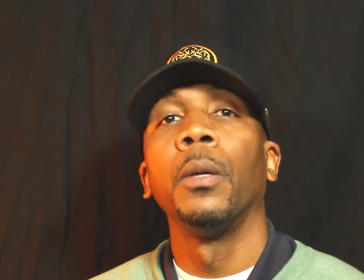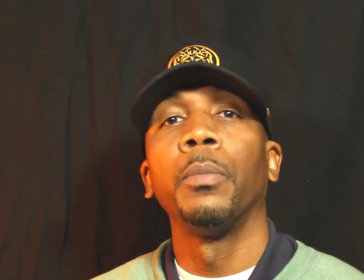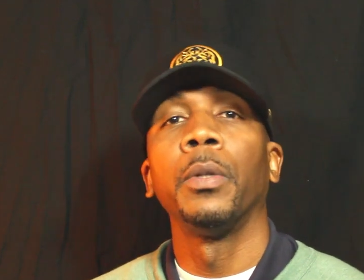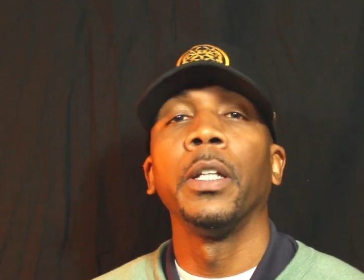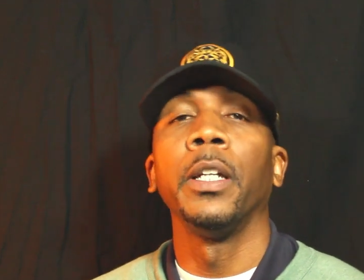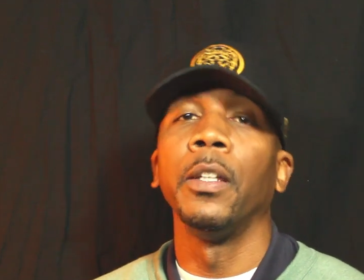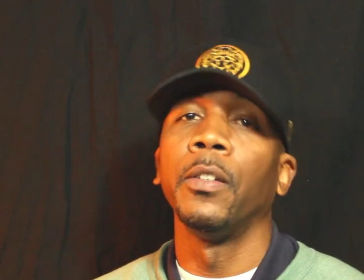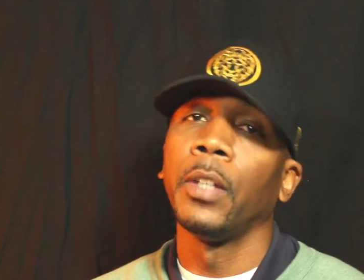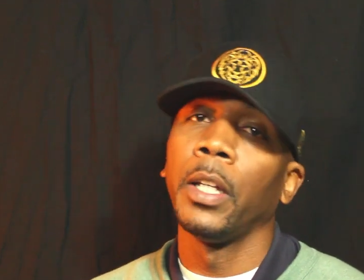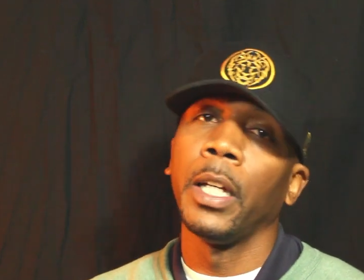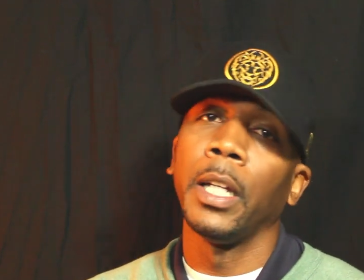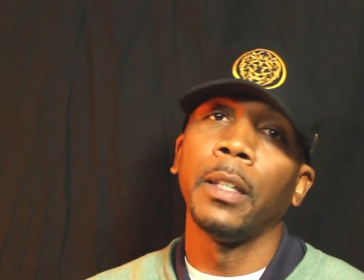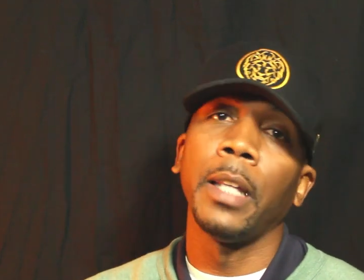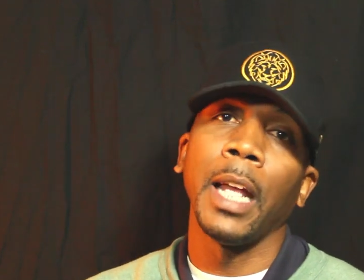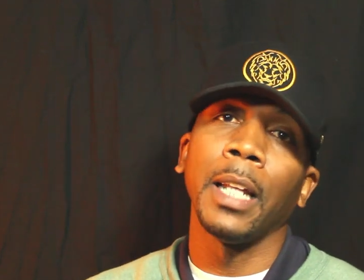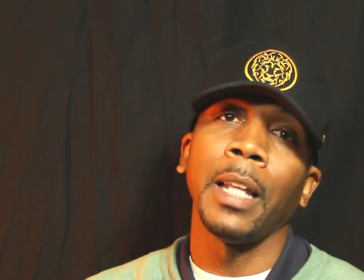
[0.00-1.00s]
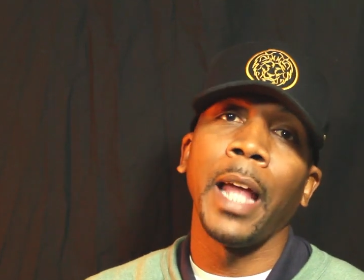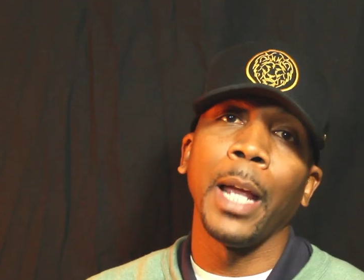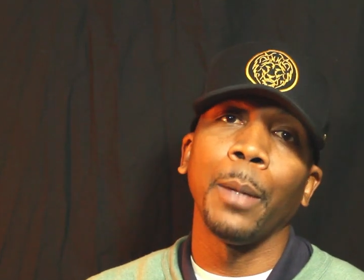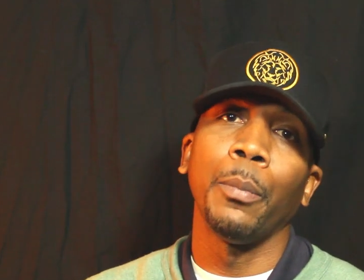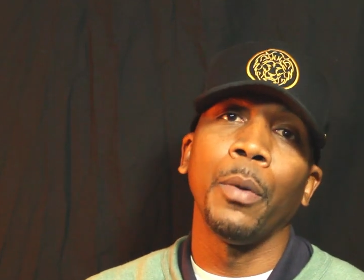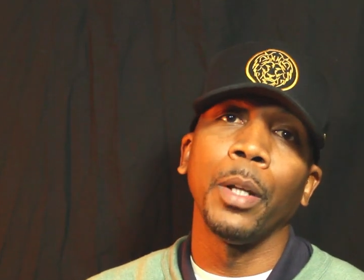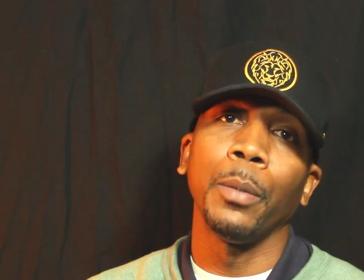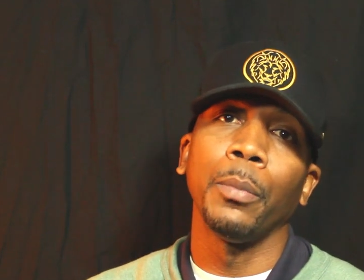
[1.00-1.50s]
please hit that
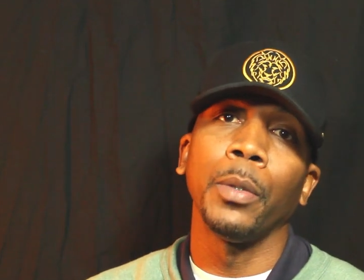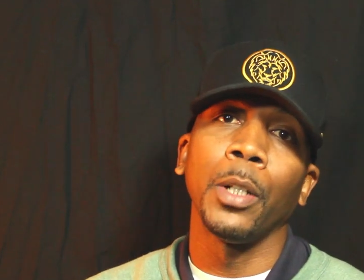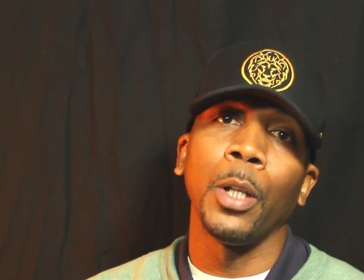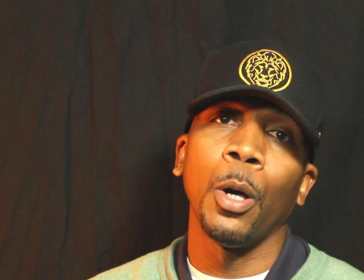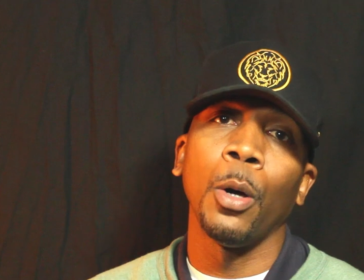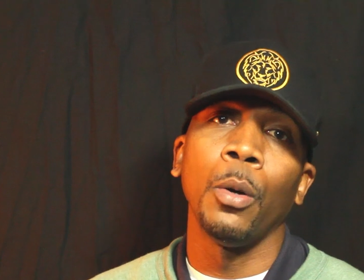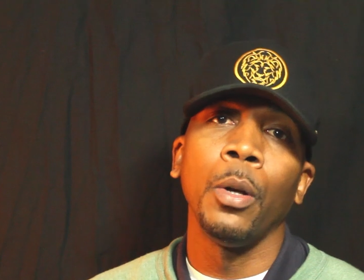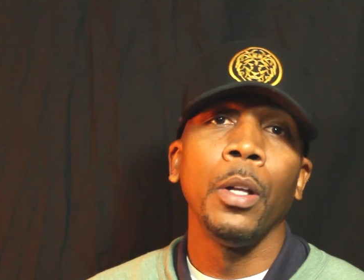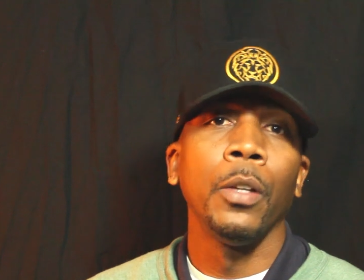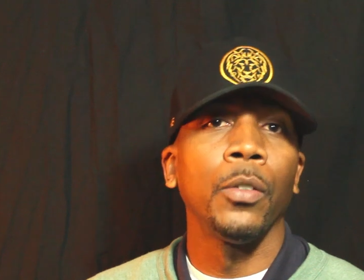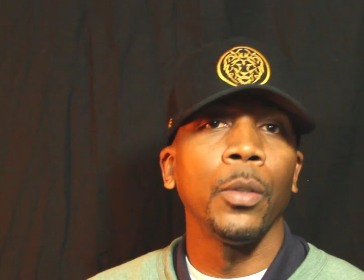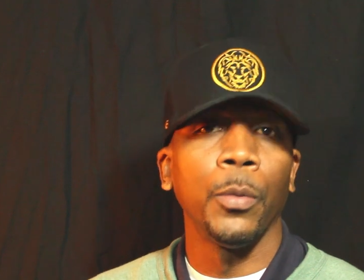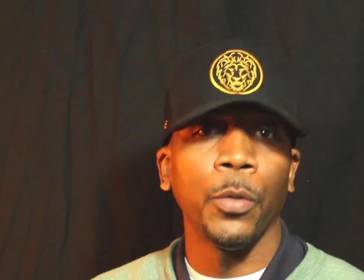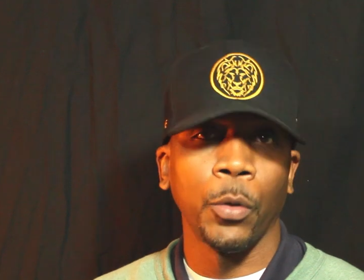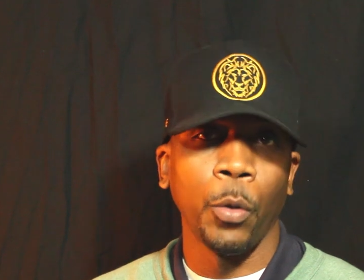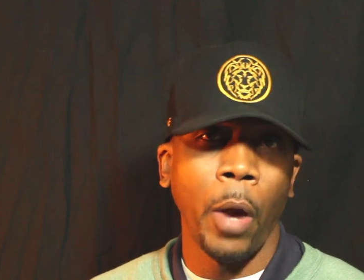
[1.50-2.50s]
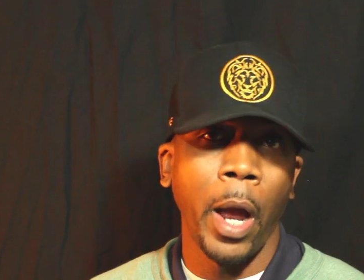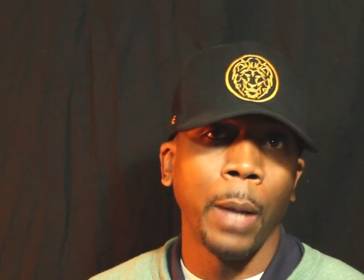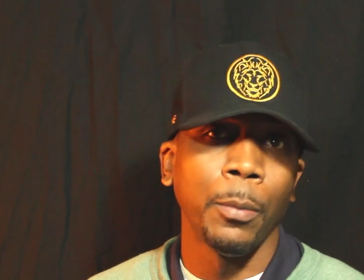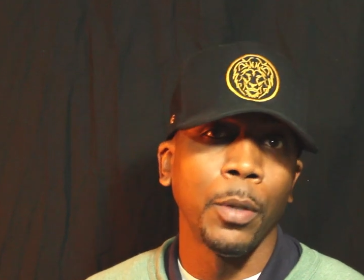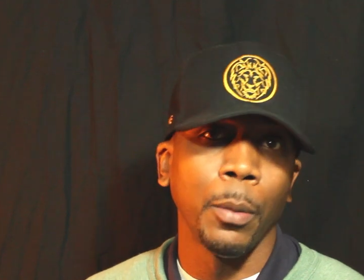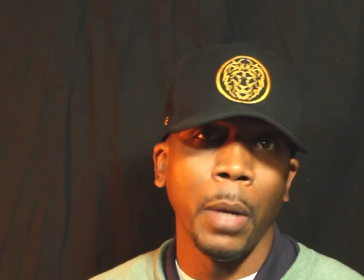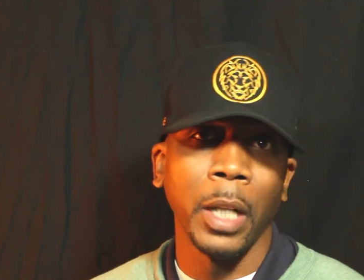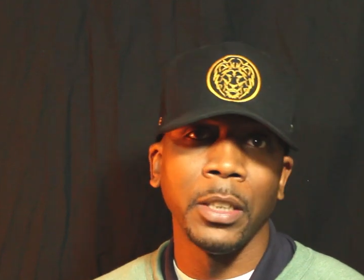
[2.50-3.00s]
like button below, subscribe
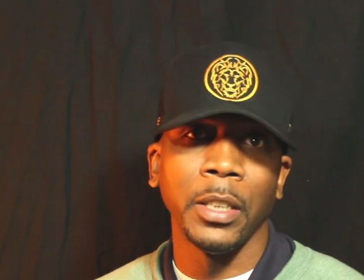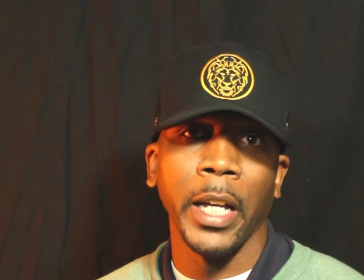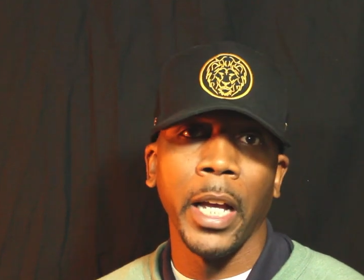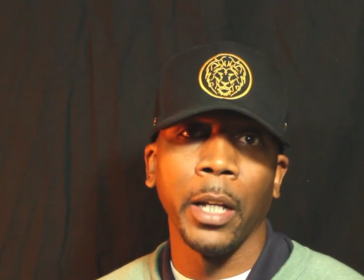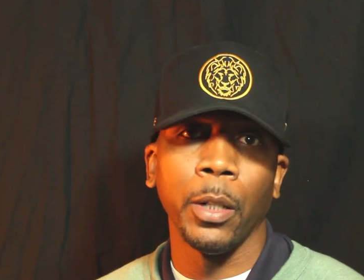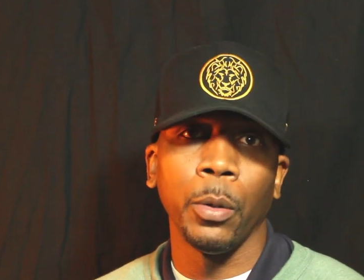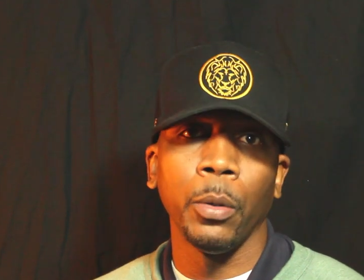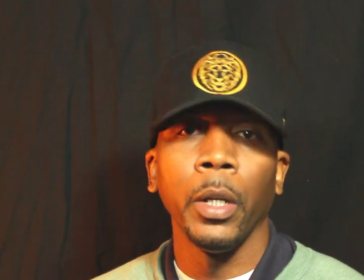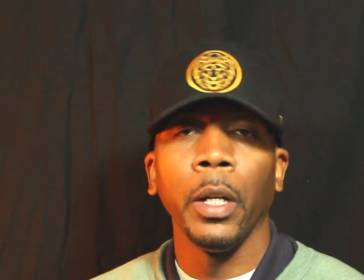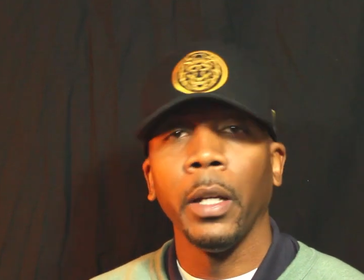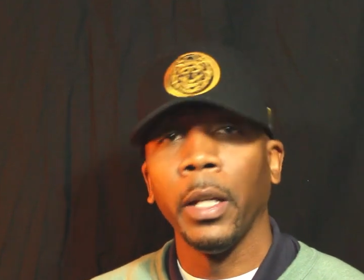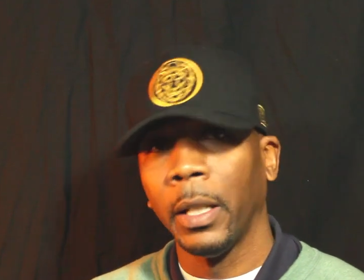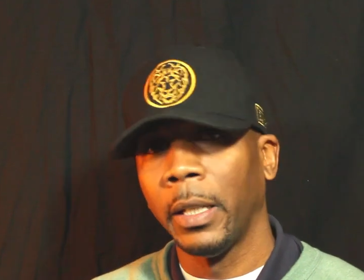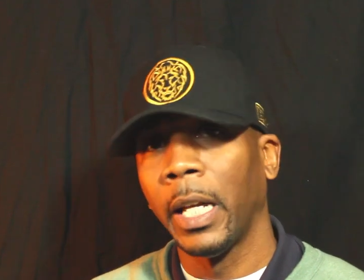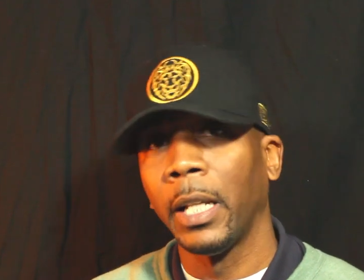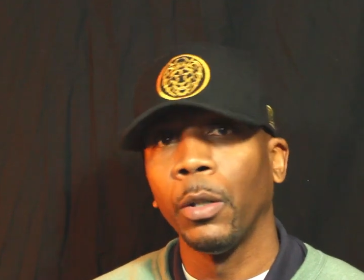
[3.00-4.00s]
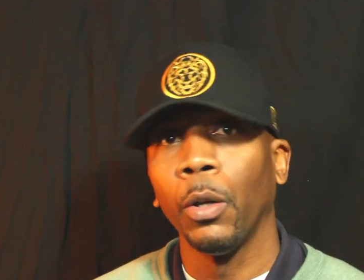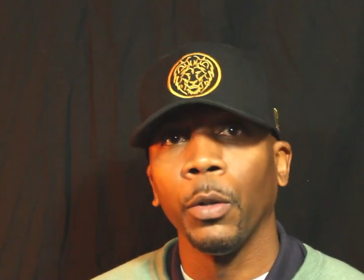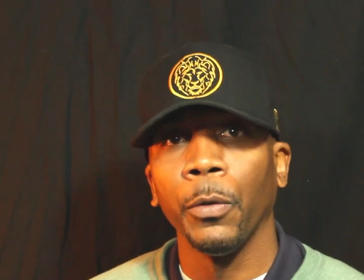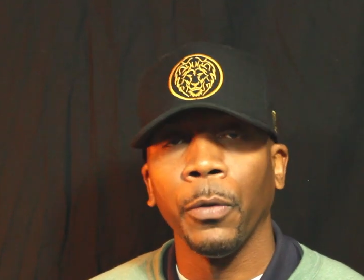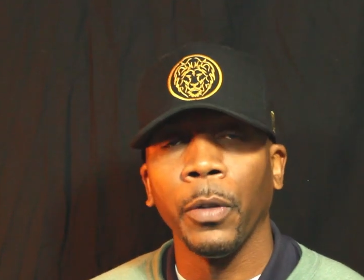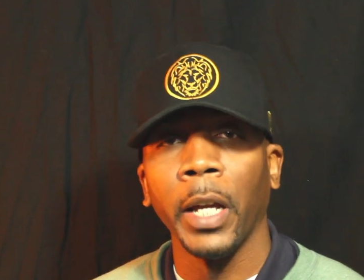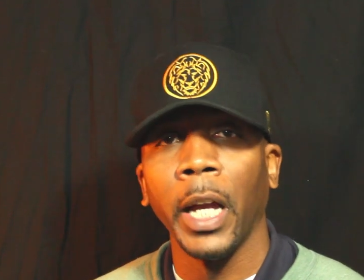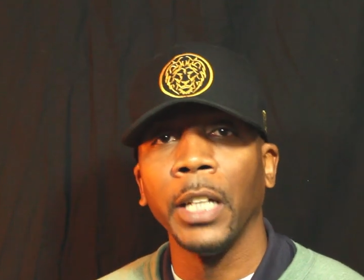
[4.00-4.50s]
to my channel, hit that
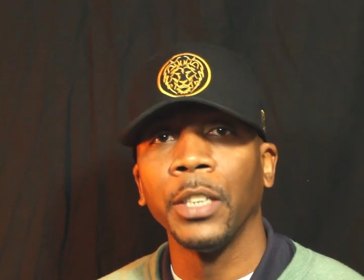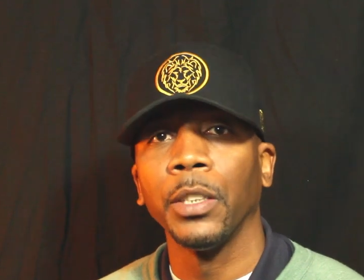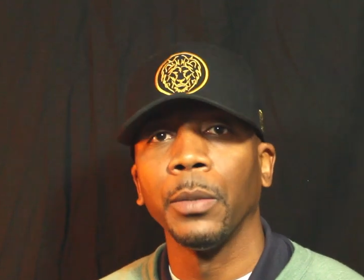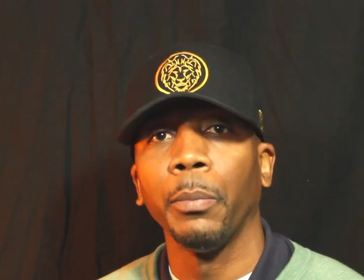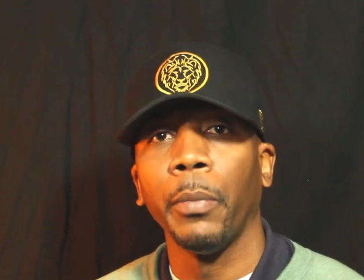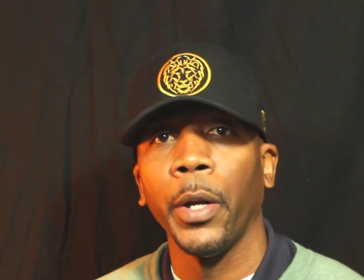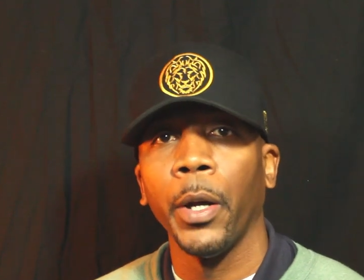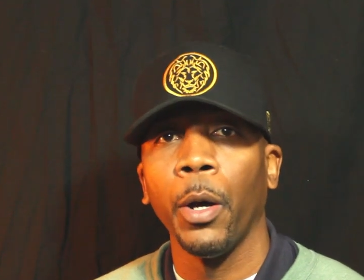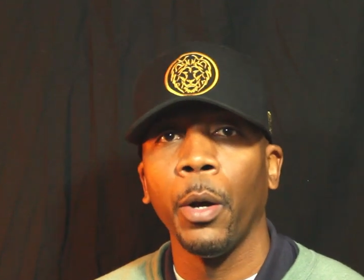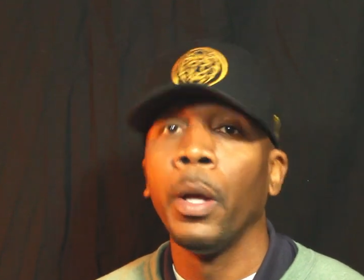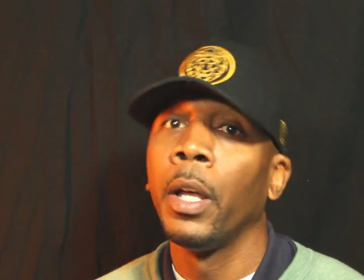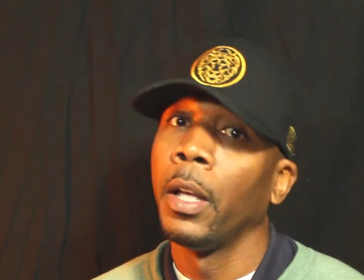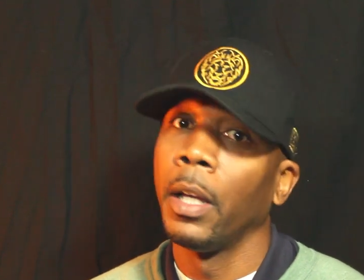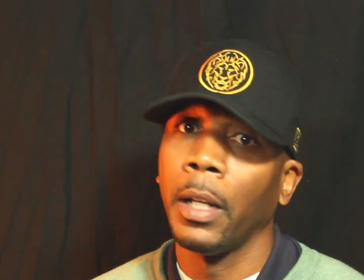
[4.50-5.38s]
notification bell,